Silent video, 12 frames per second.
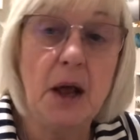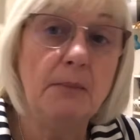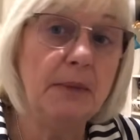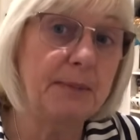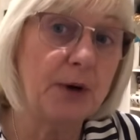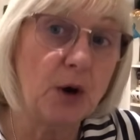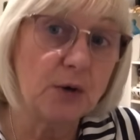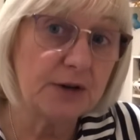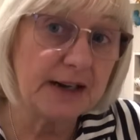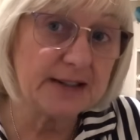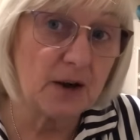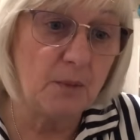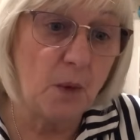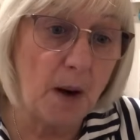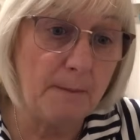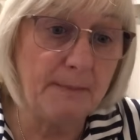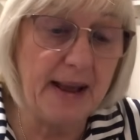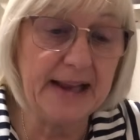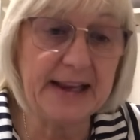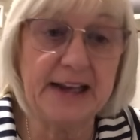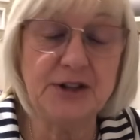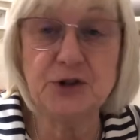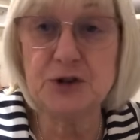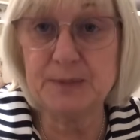my progress on what I'm
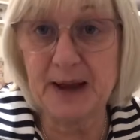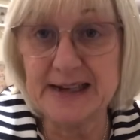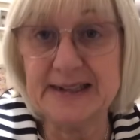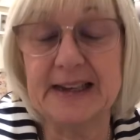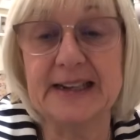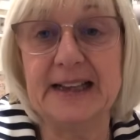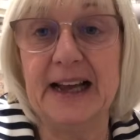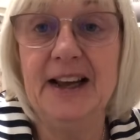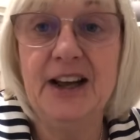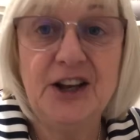making, just basically